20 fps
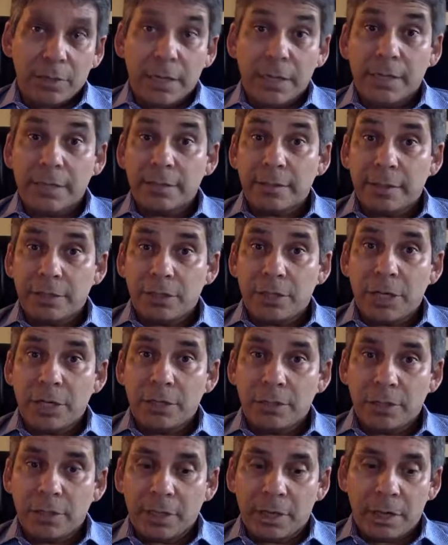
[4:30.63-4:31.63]
That is a
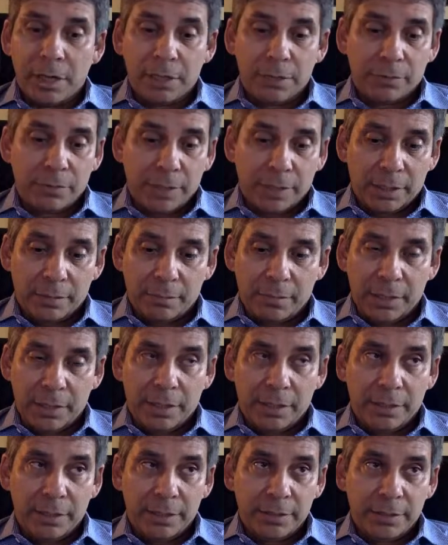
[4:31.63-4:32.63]
change in the contract,
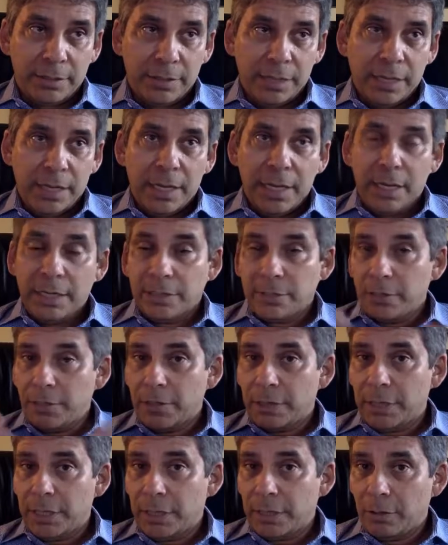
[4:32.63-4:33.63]
because it's going
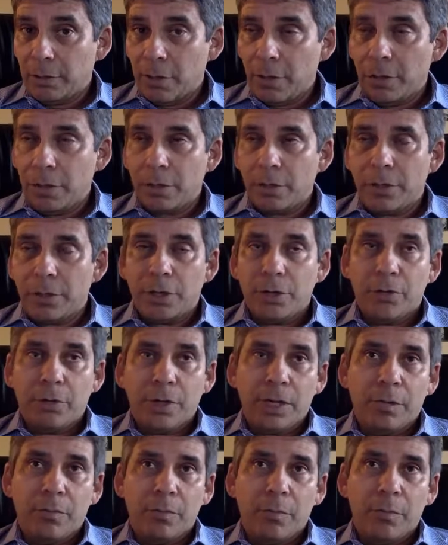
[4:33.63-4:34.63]
to take longer. You
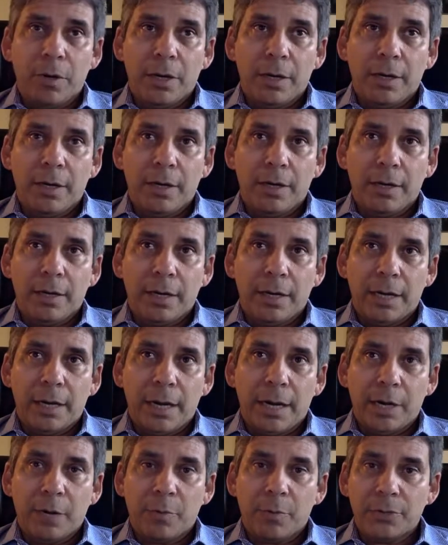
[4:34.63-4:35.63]
need a
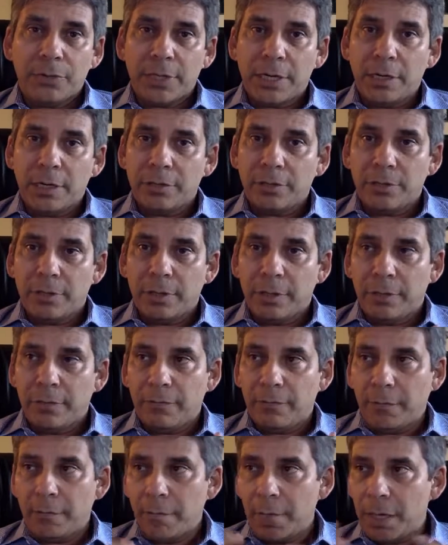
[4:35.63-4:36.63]
higher percentage
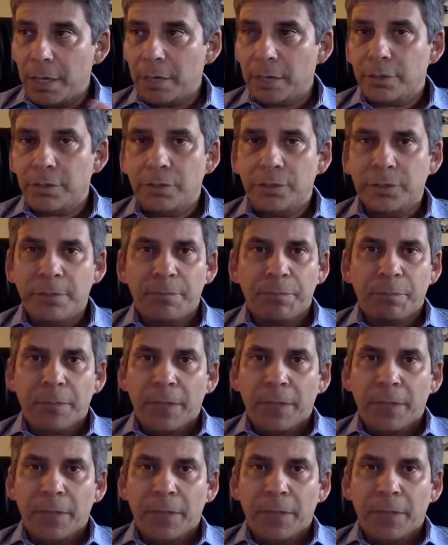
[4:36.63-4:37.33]
of the monitors.